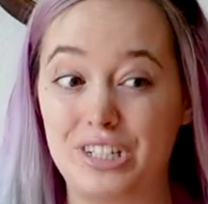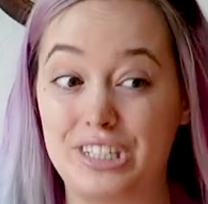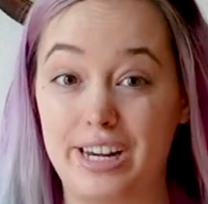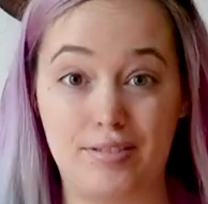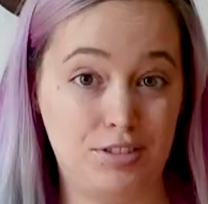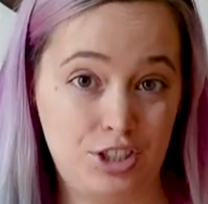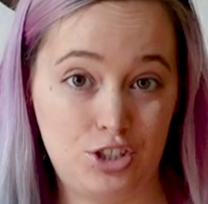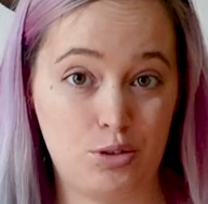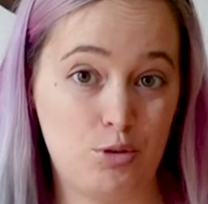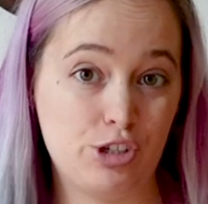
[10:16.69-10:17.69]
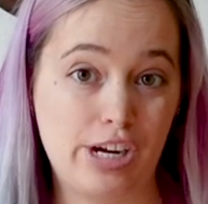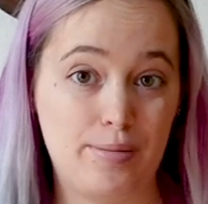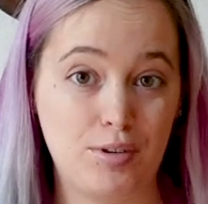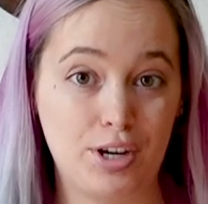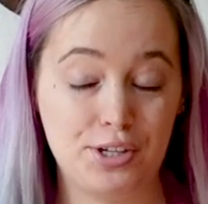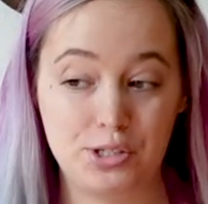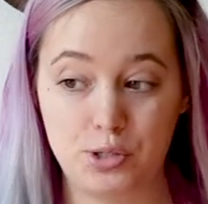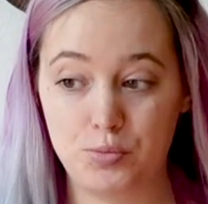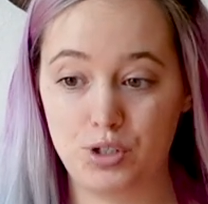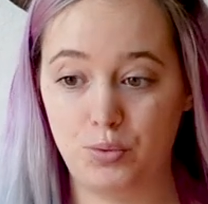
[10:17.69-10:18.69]
It definitely took more time than I
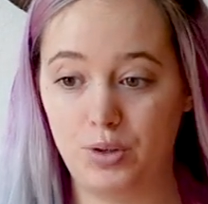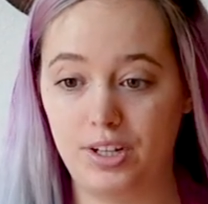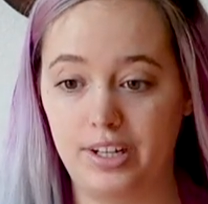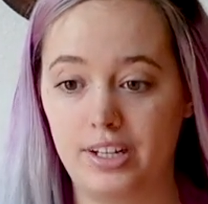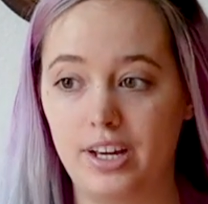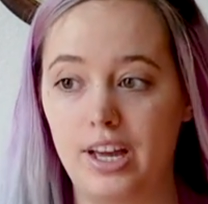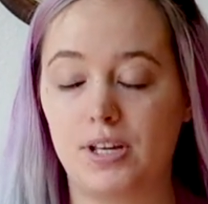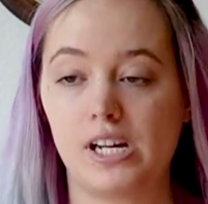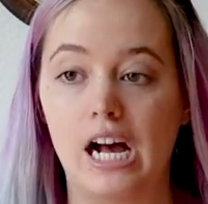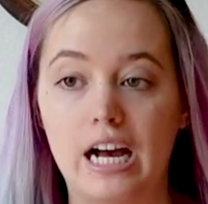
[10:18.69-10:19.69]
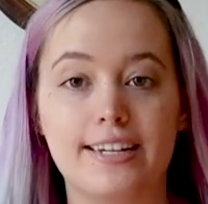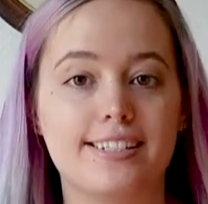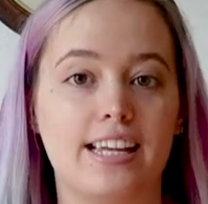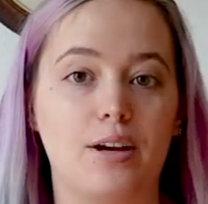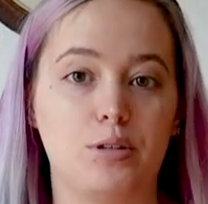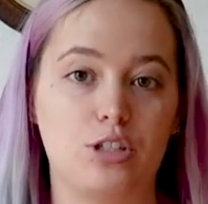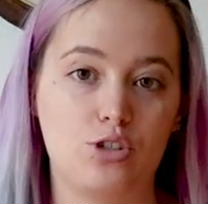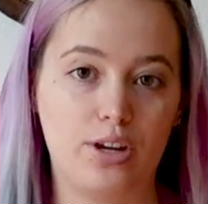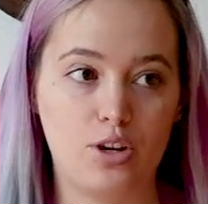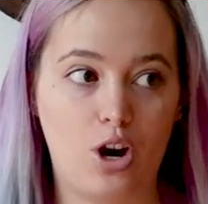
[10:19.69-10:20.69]
assumed it would because I went to
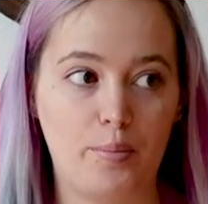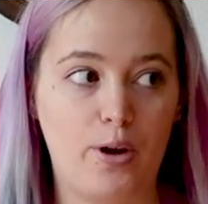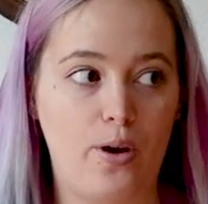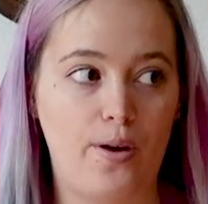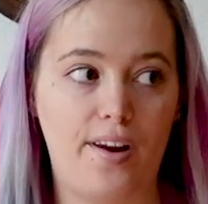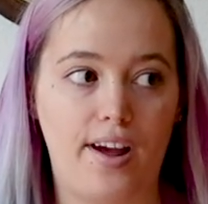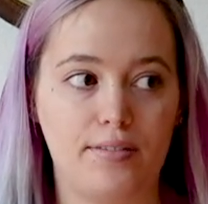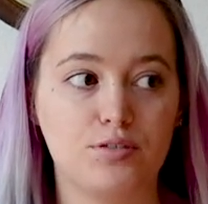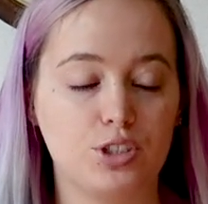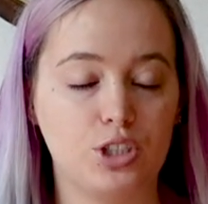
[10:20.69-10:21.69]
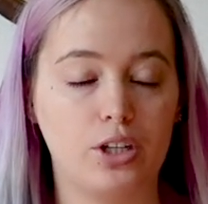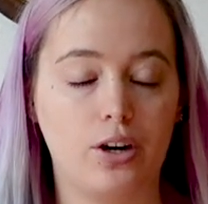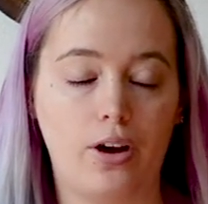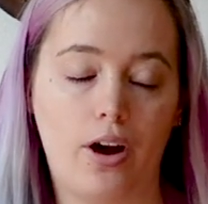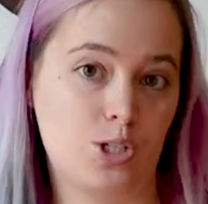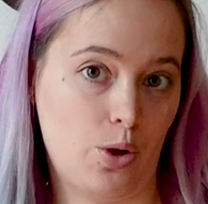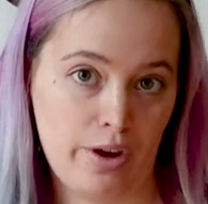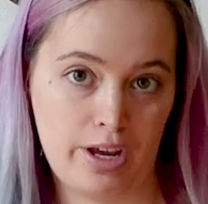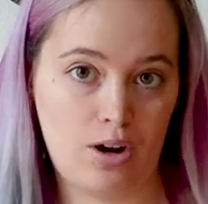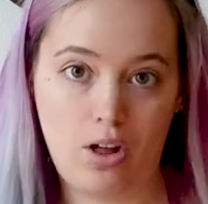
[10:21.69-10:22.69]
try the garment on after
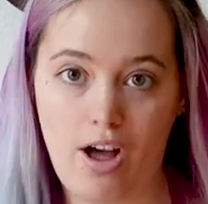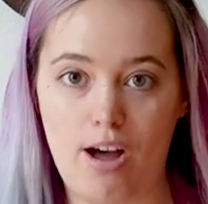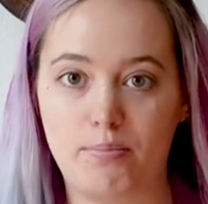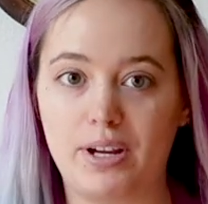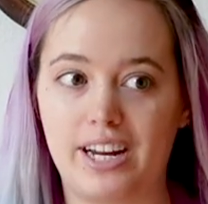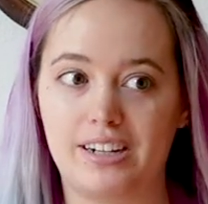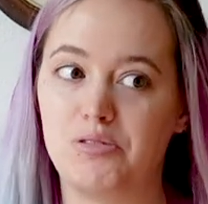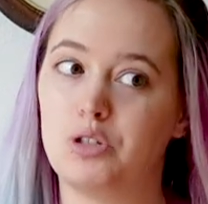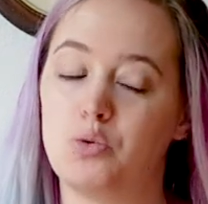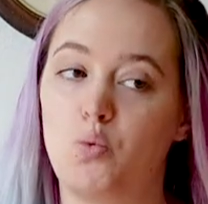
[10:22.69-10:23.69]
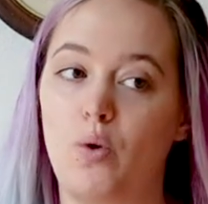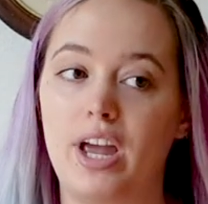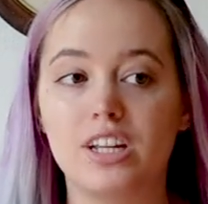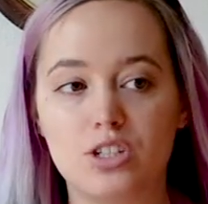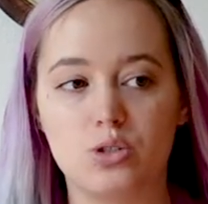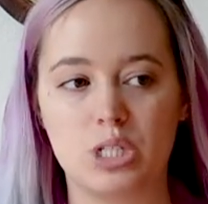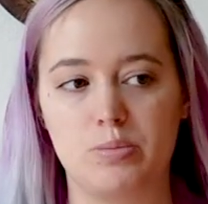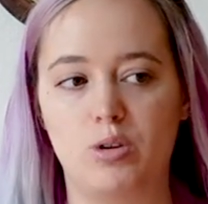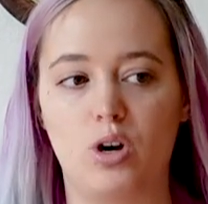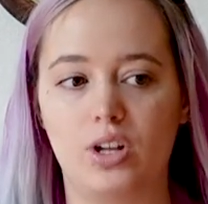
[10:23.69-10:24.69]
sewing it all up and it was way too
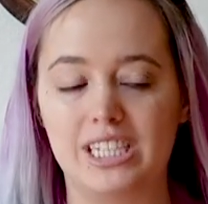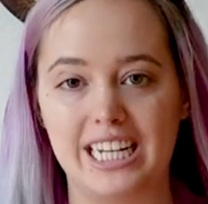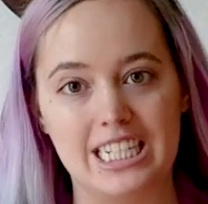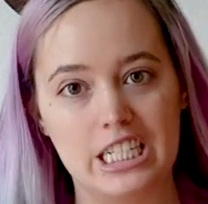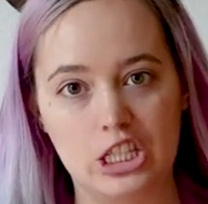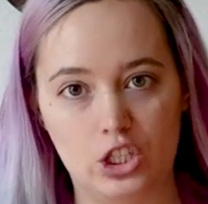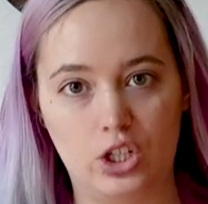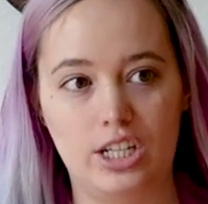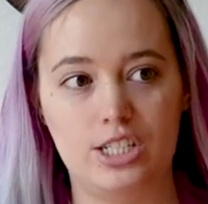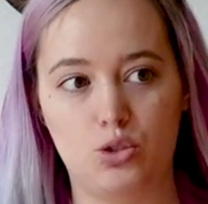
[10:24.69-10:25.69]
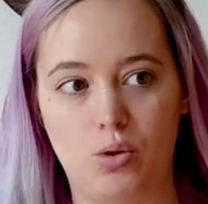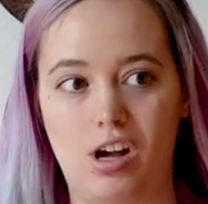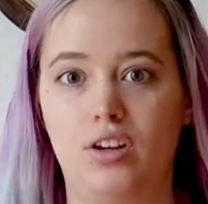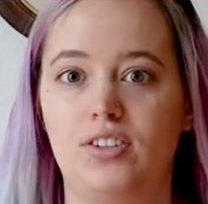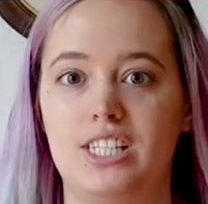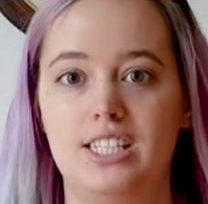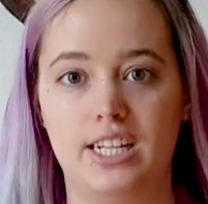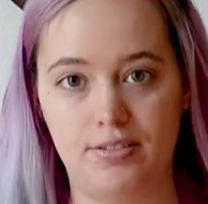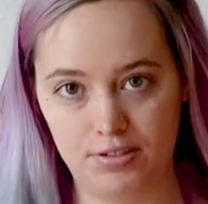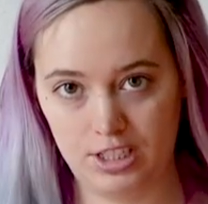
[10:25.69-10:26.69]
small. A 1930s 12 is
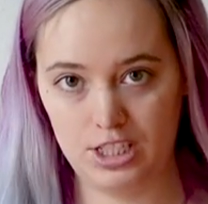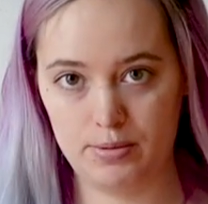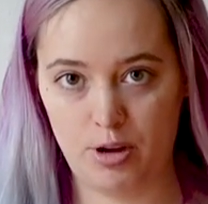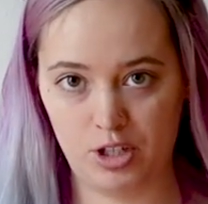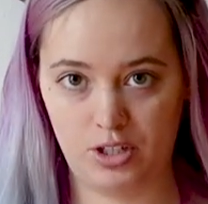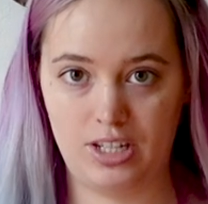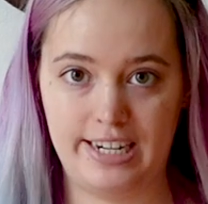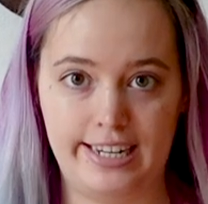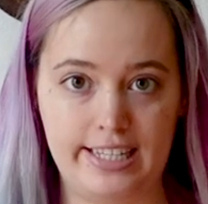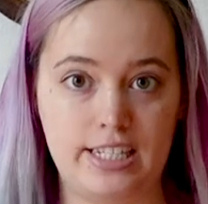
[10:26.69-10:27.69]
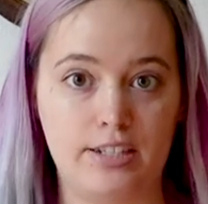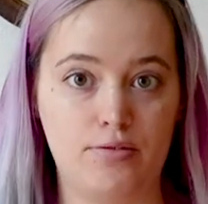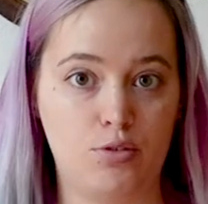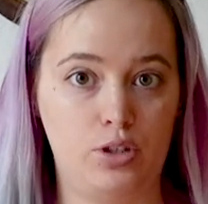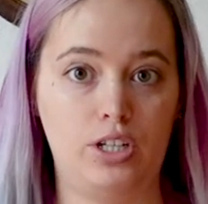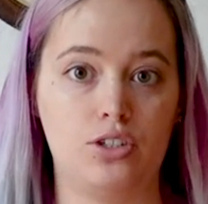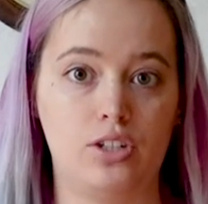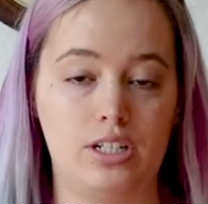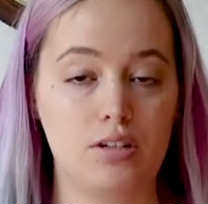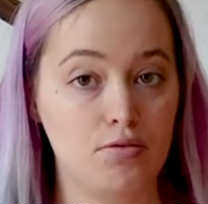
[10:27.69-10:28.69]
definitely smaller than a 1940s or
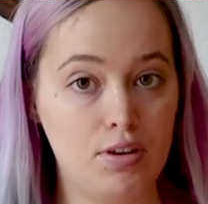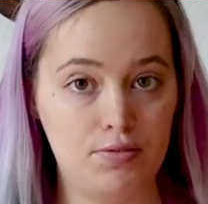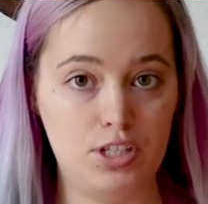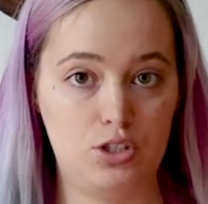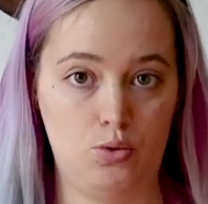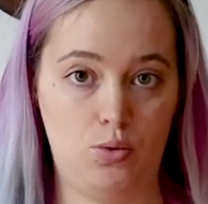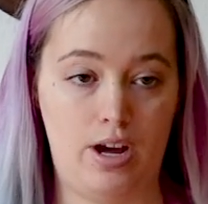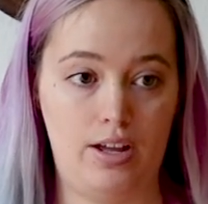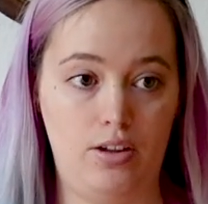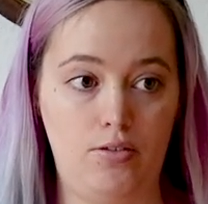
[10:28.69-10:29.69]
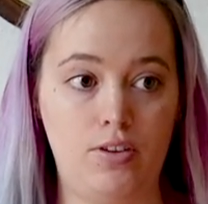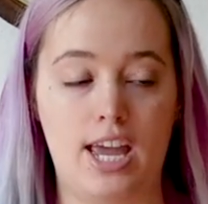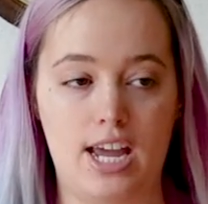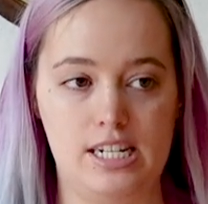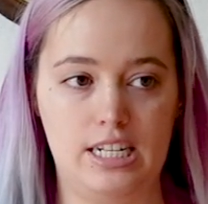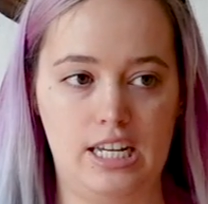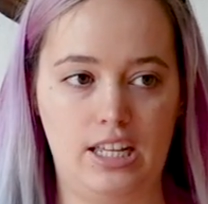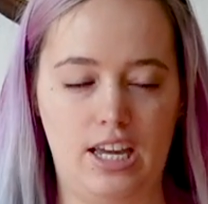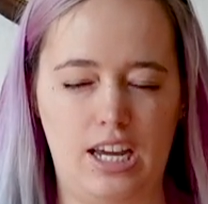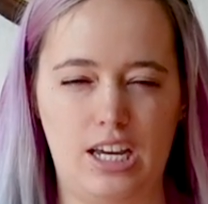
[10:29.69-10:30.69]
1950s 12 and it
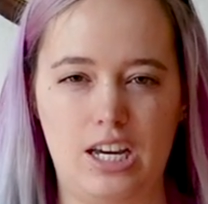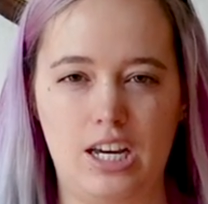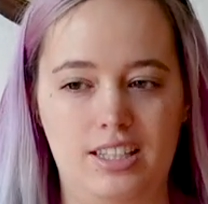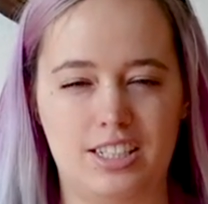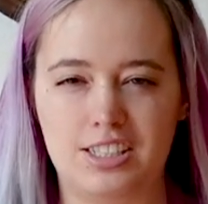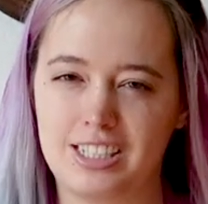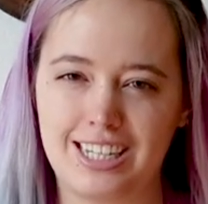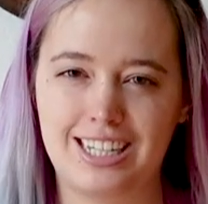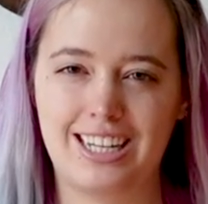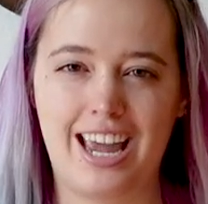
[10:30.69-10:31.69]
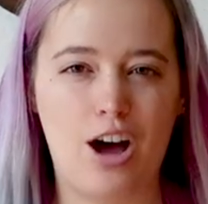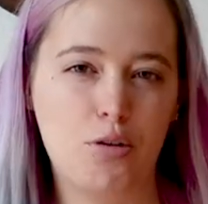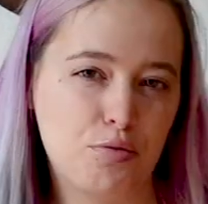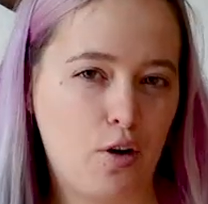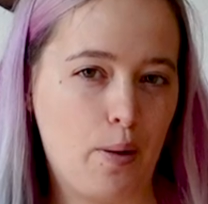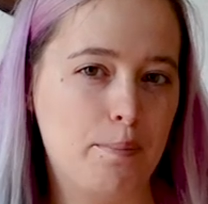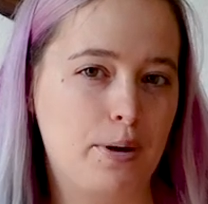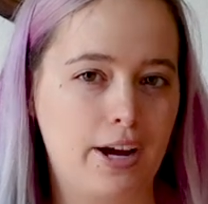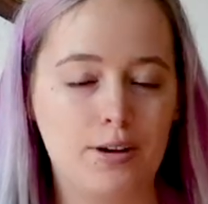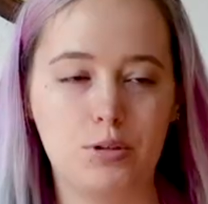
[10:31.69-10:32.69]
like doesn't it count for a
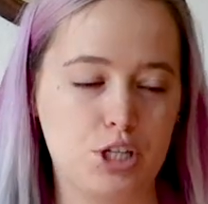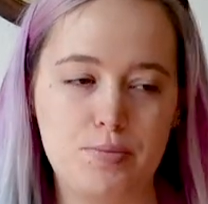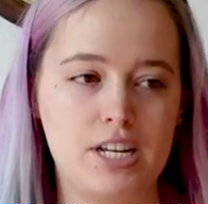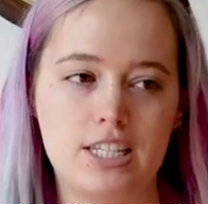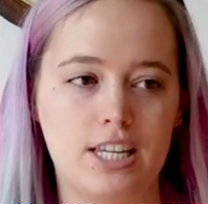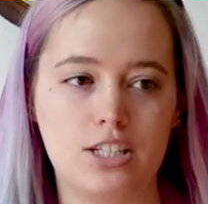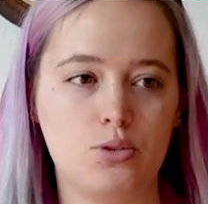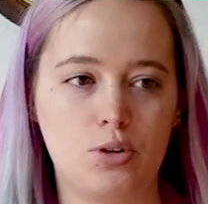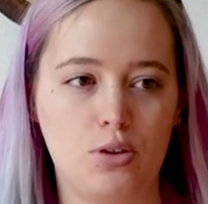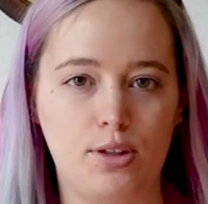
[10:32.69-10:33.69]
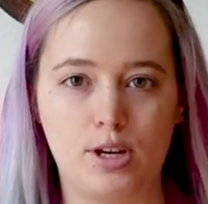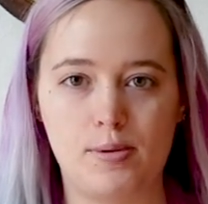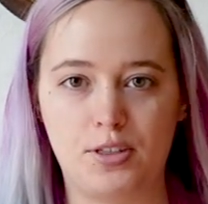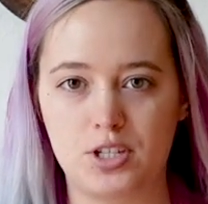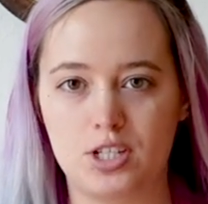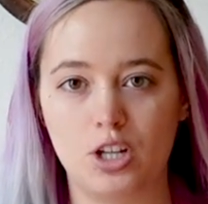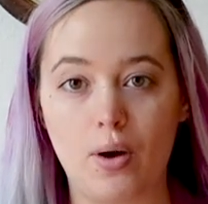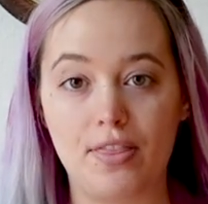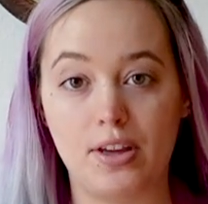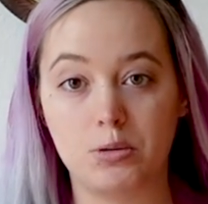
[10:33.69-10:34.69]
butt, which makes sense when you think about the
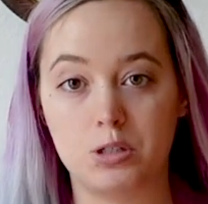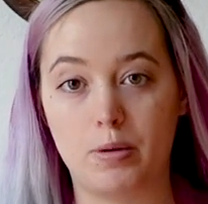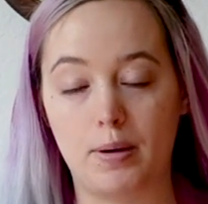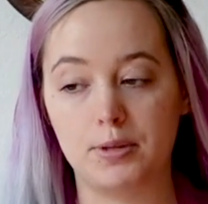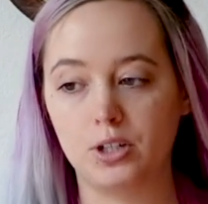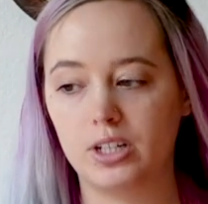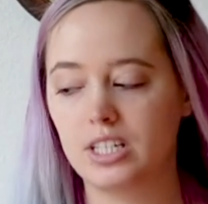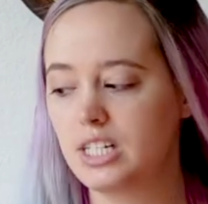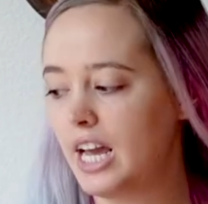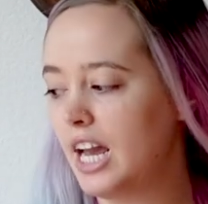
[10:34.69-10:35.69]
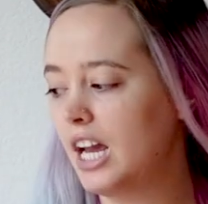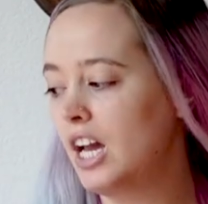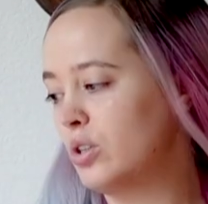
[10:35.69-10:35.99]
silhouette that was popular in the day.